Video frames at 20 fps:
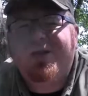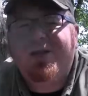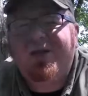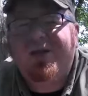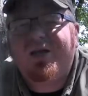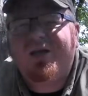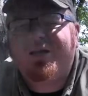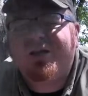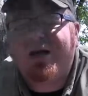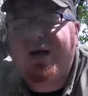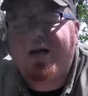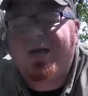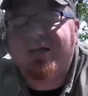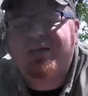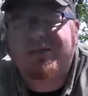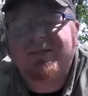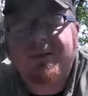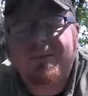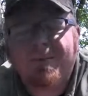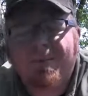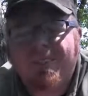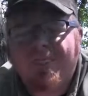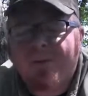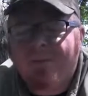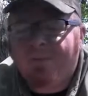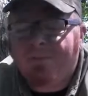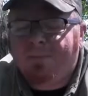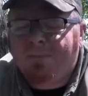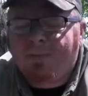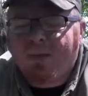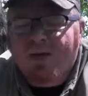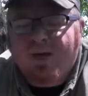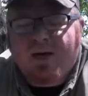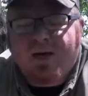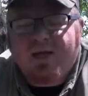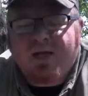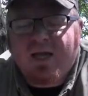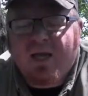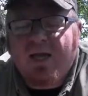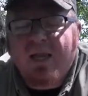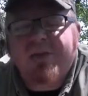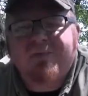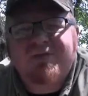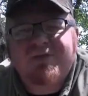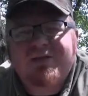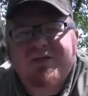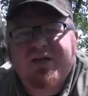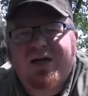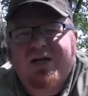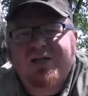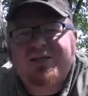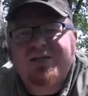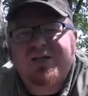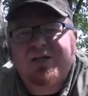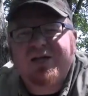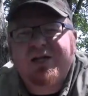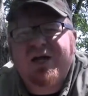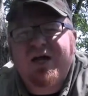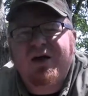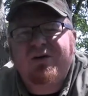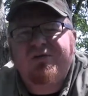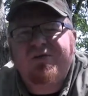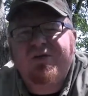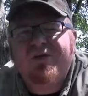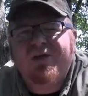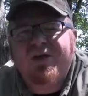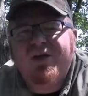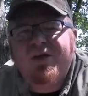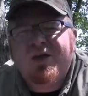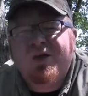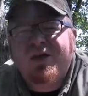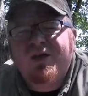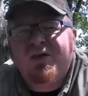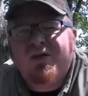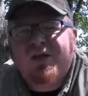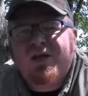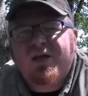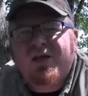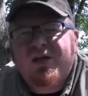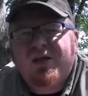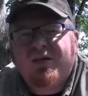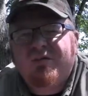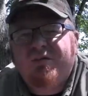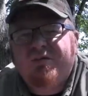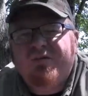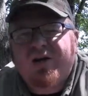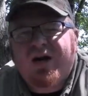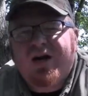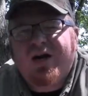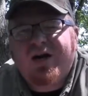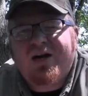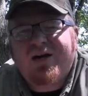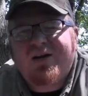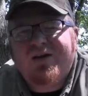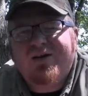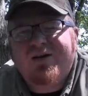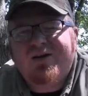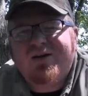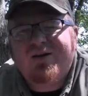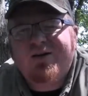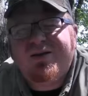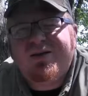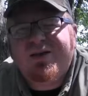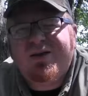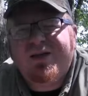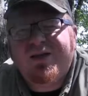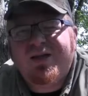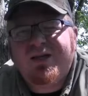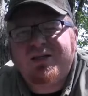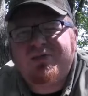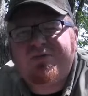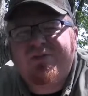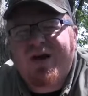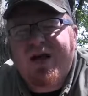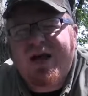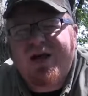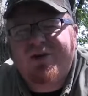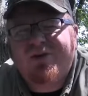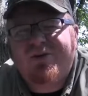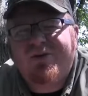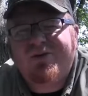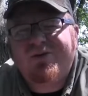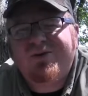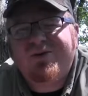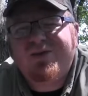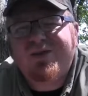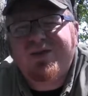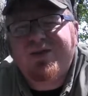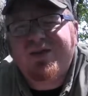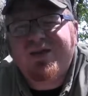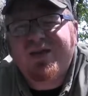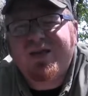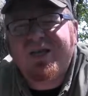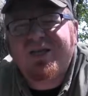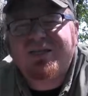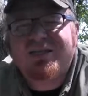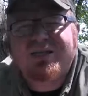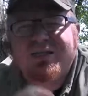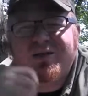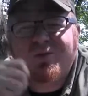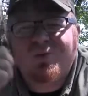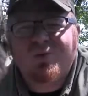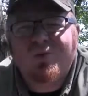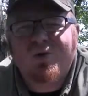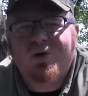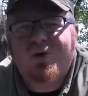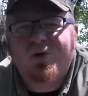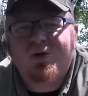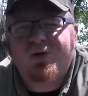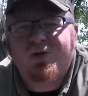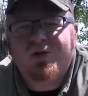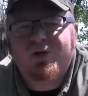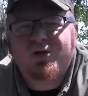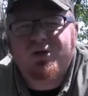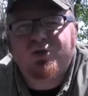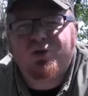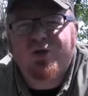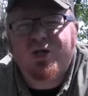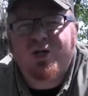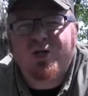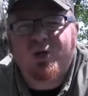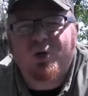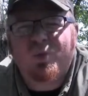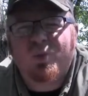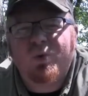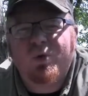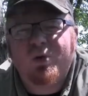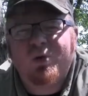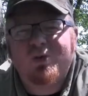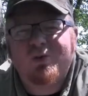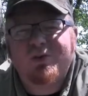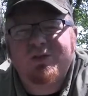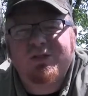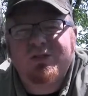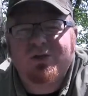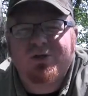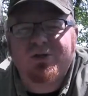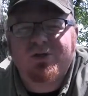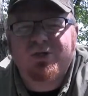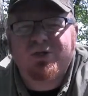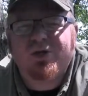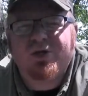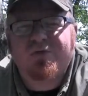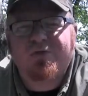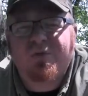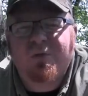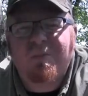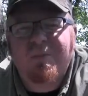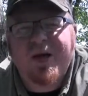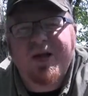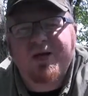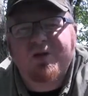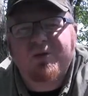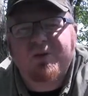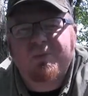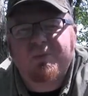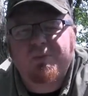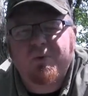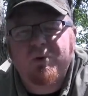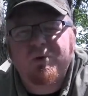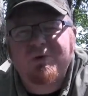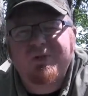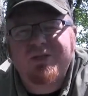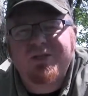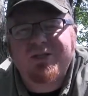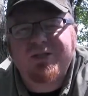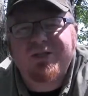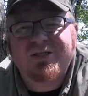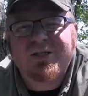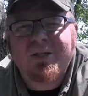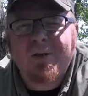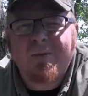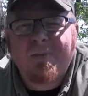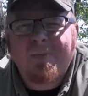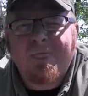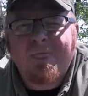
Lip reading: And guys, I can't emphasize it enough. Fire is vital. It will treat your wounds, so it's good for medical uses.